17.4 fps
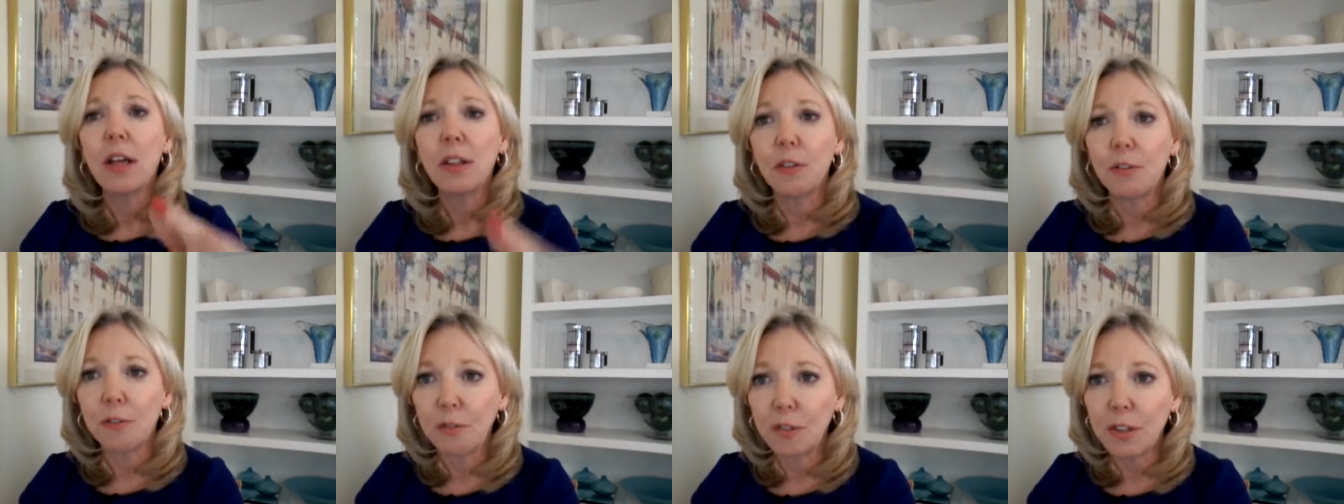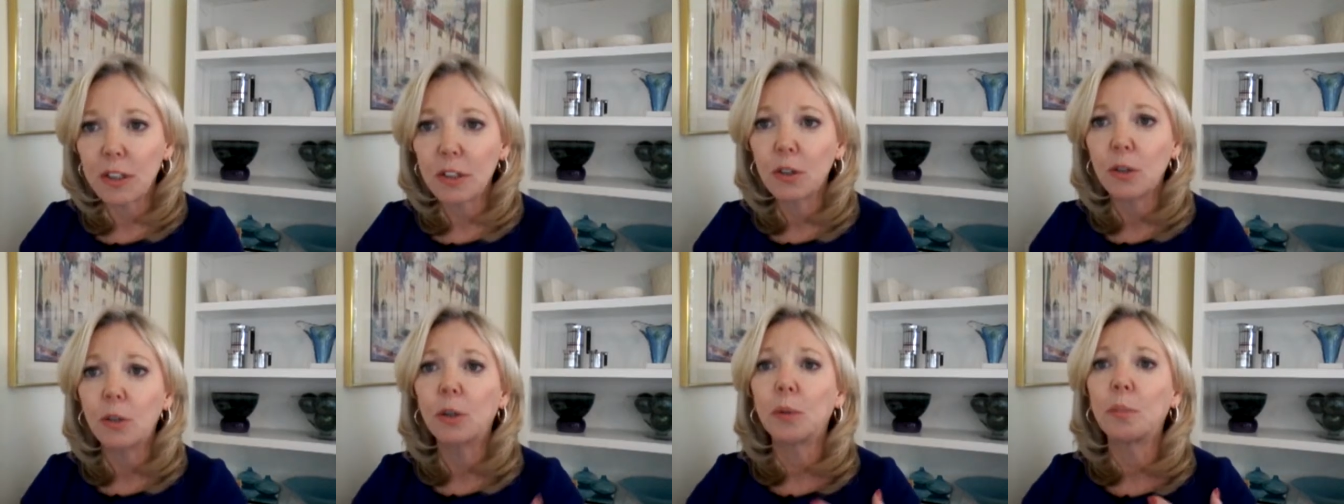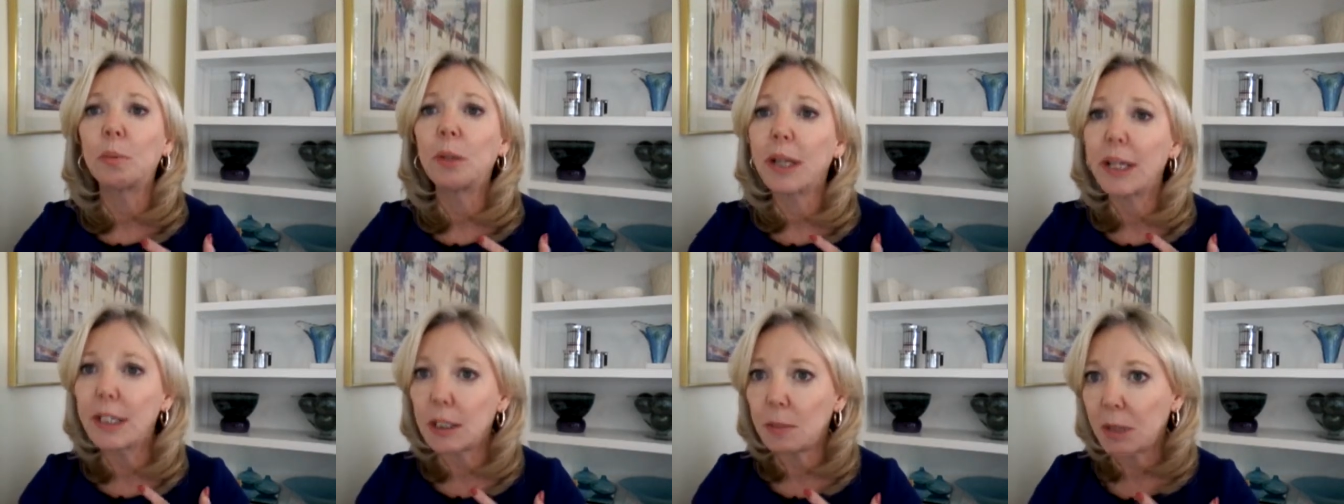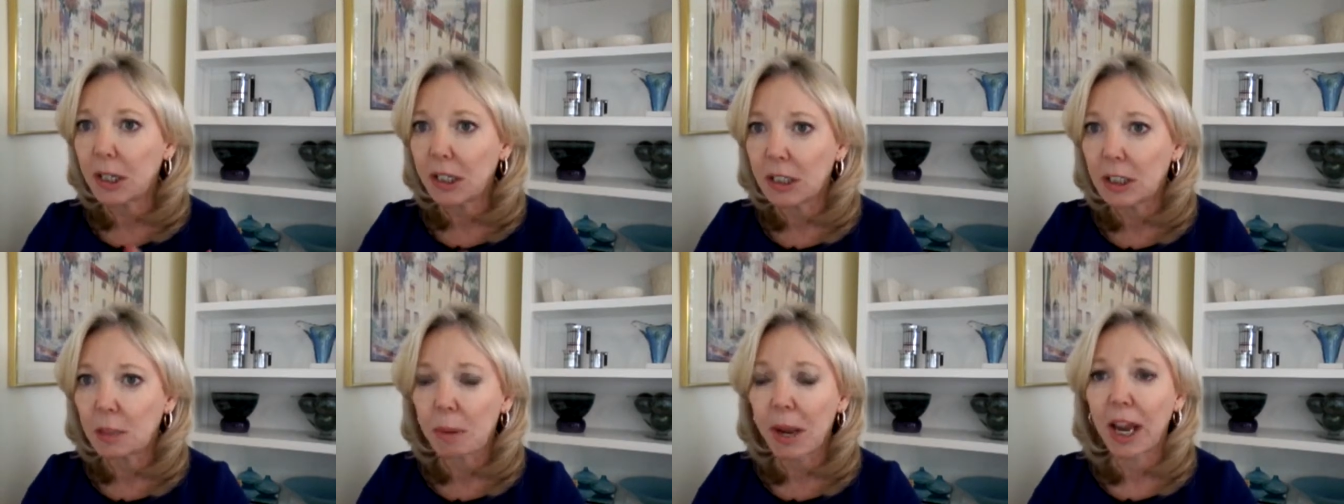the physical placement
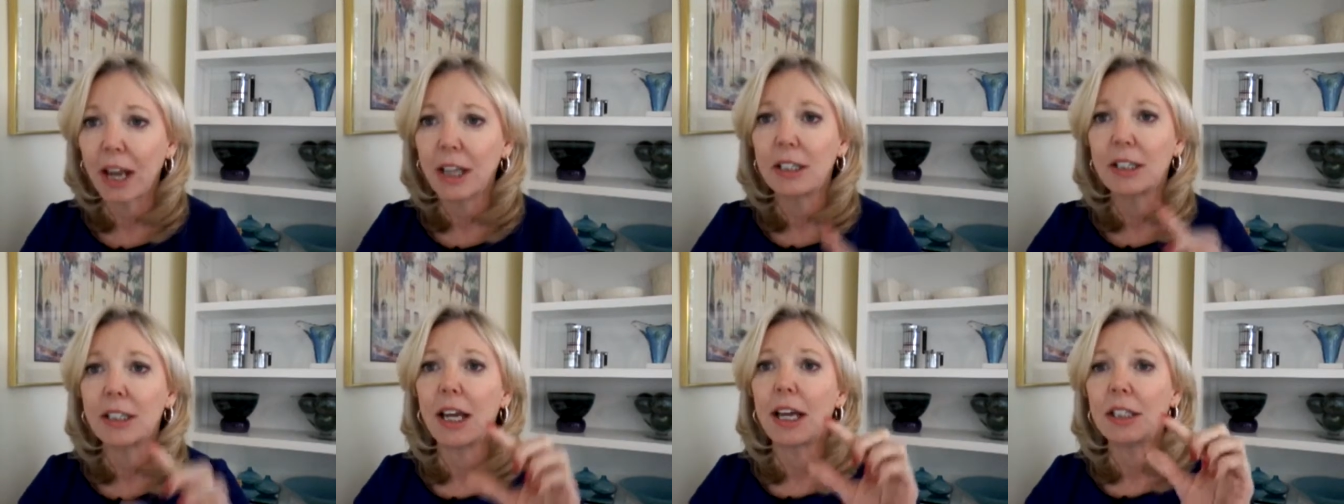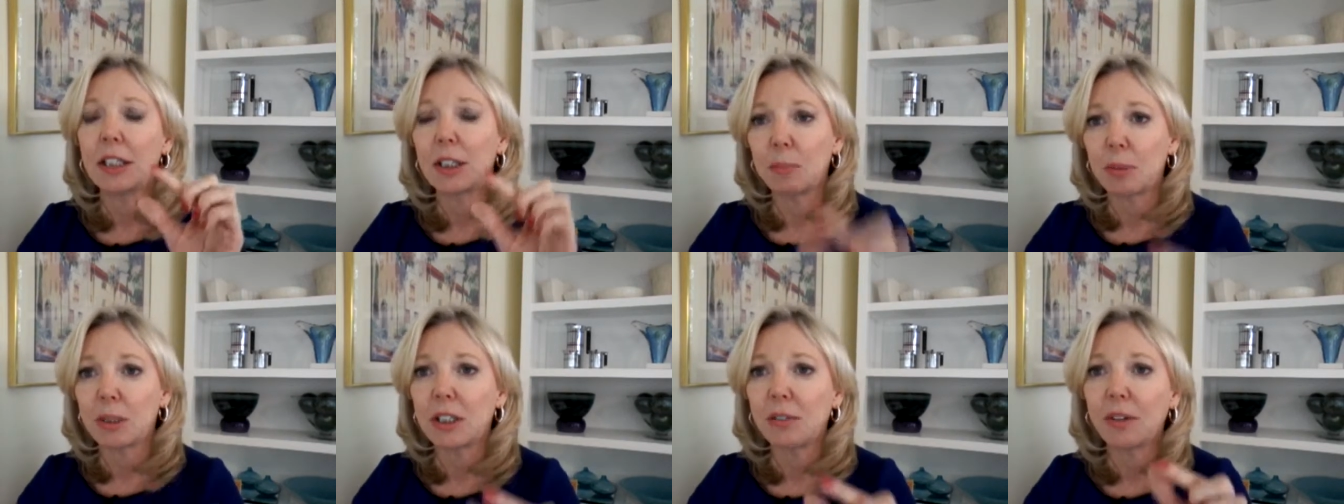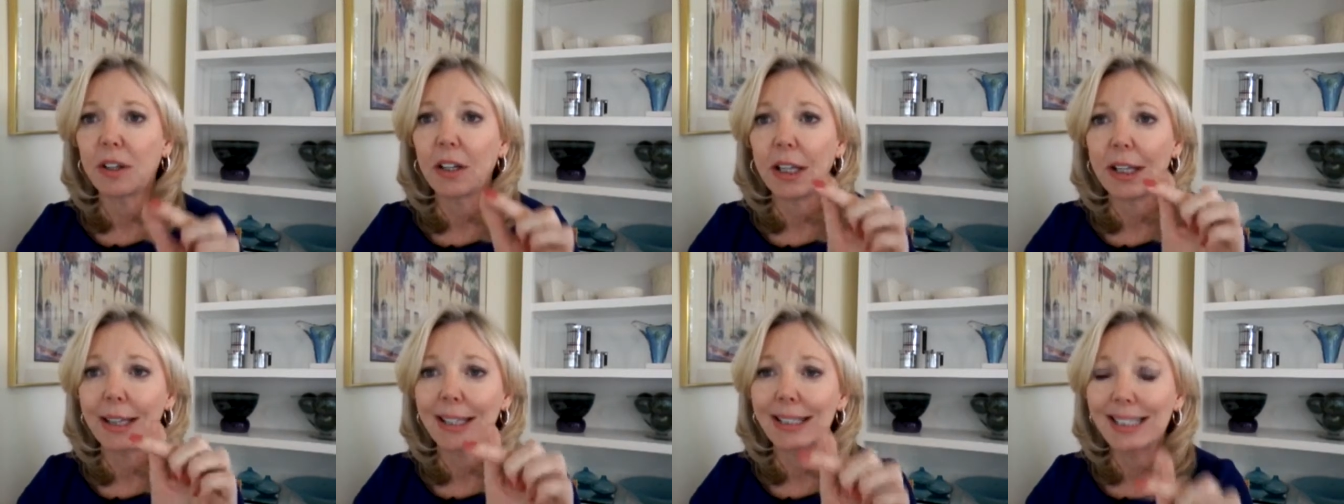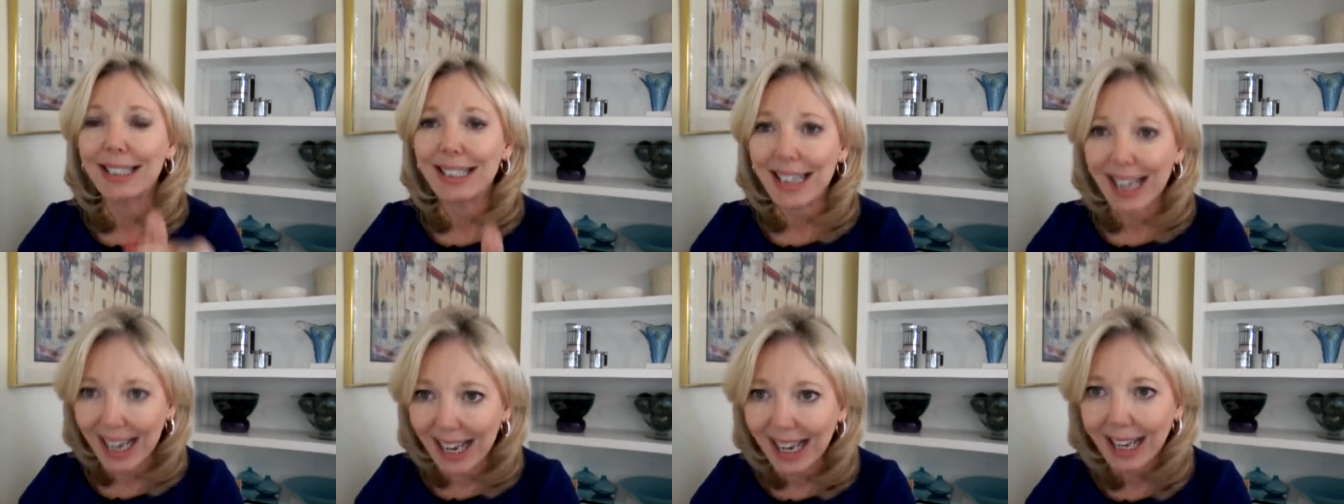in space and specifically the
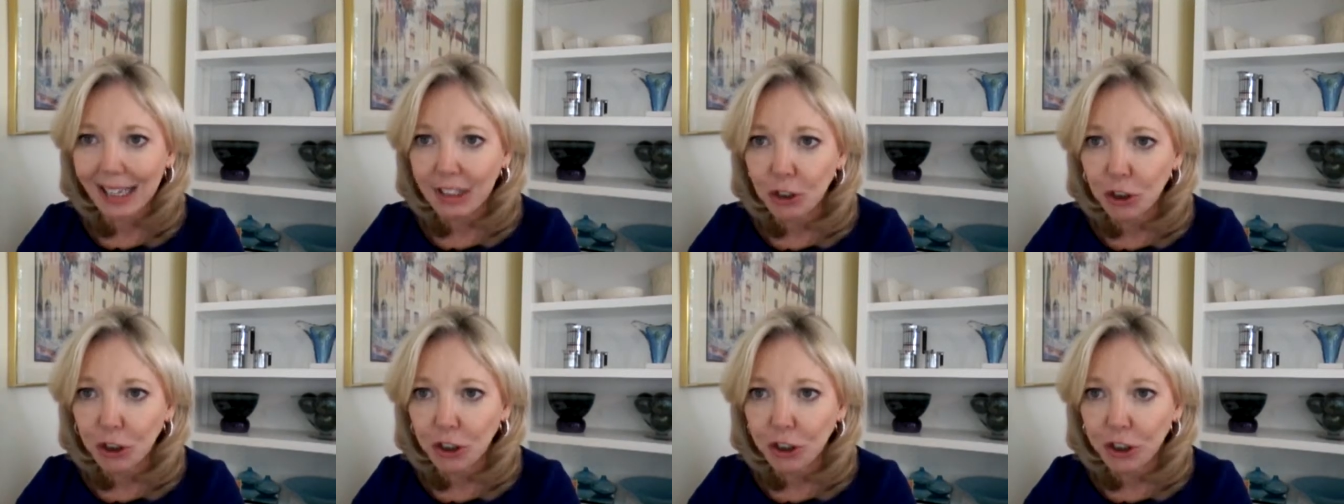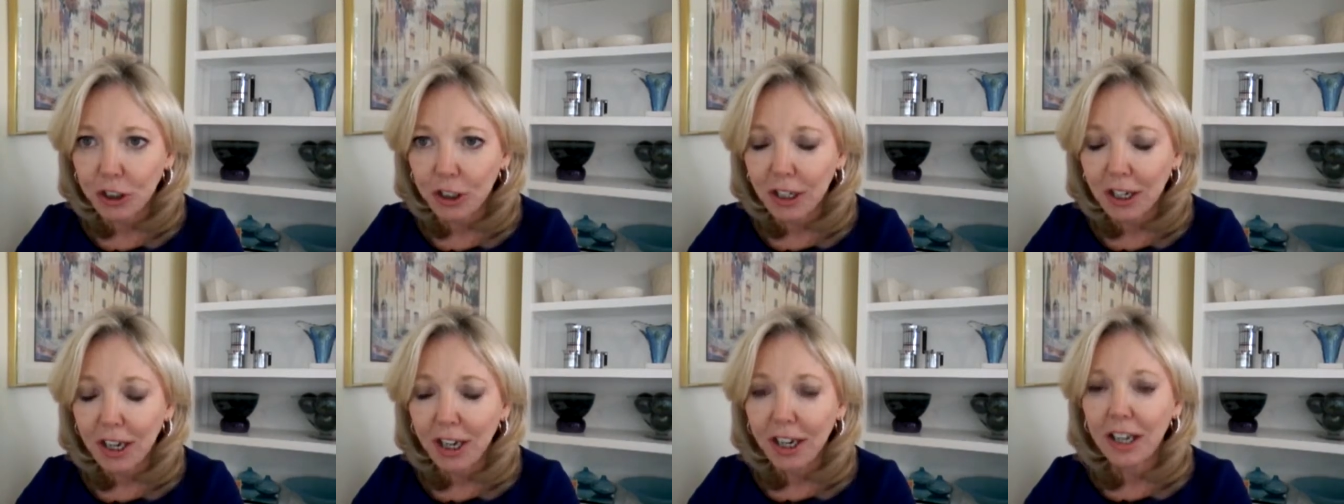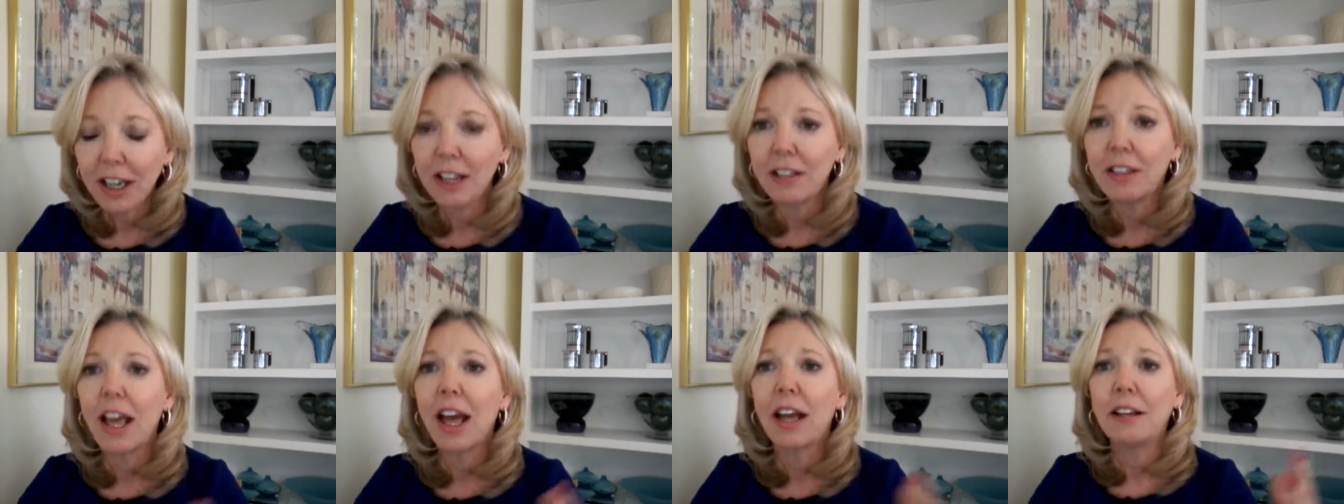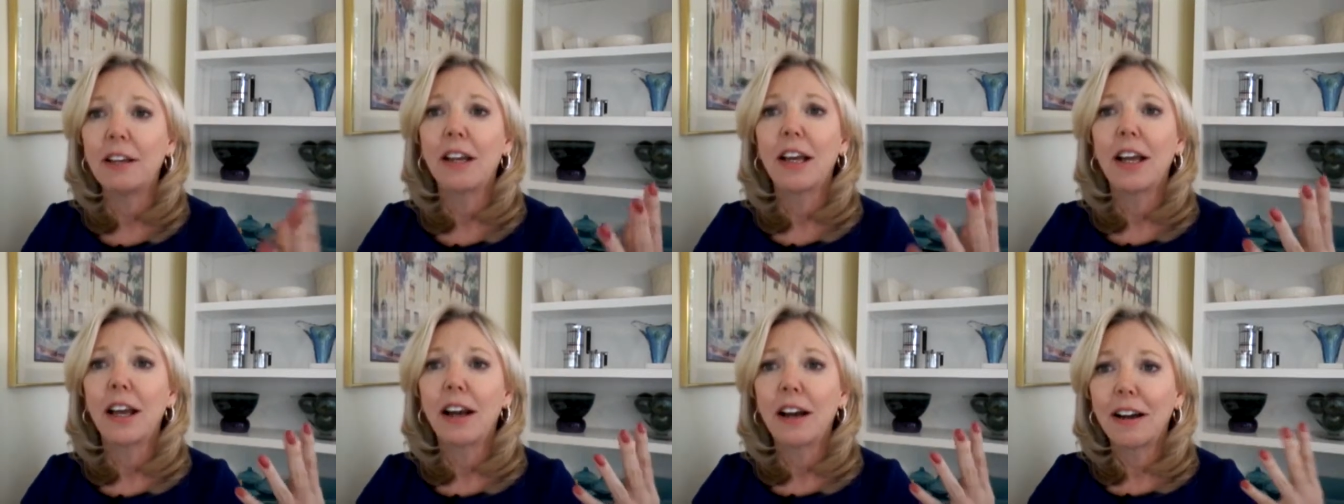touch in that
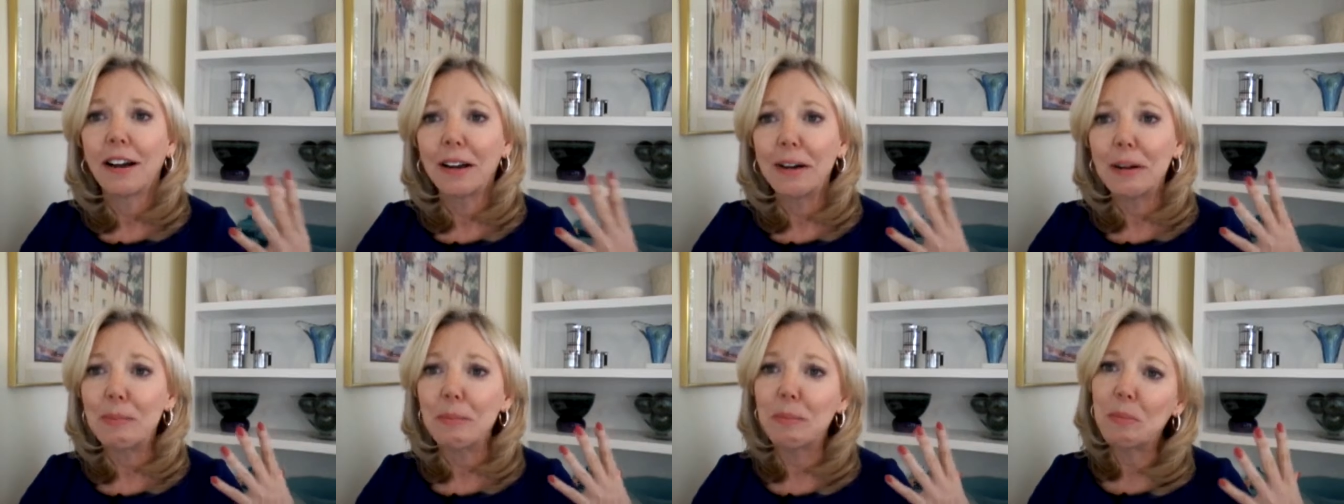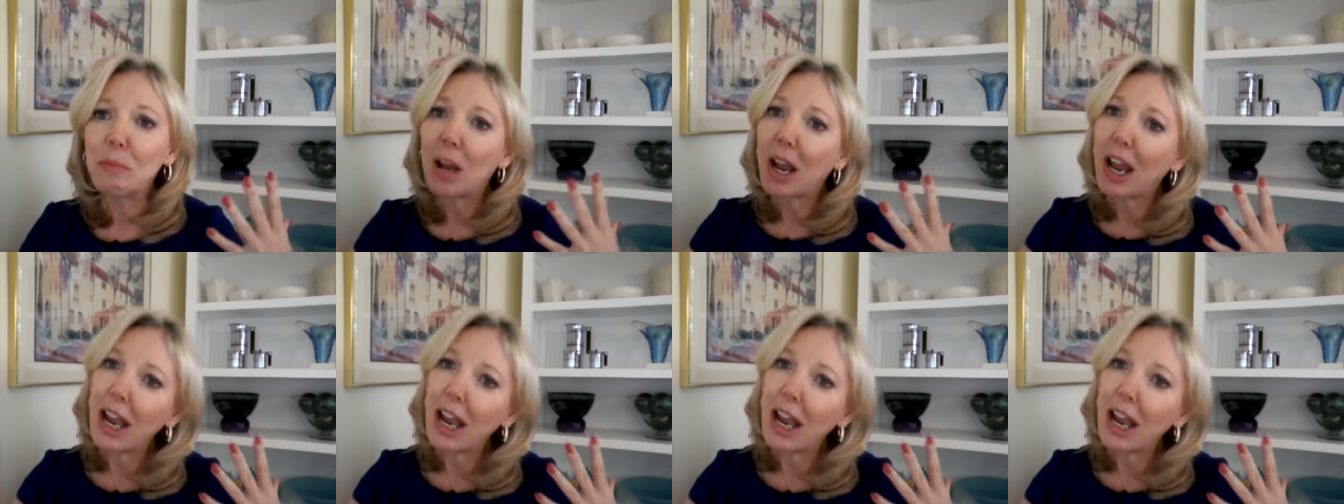um,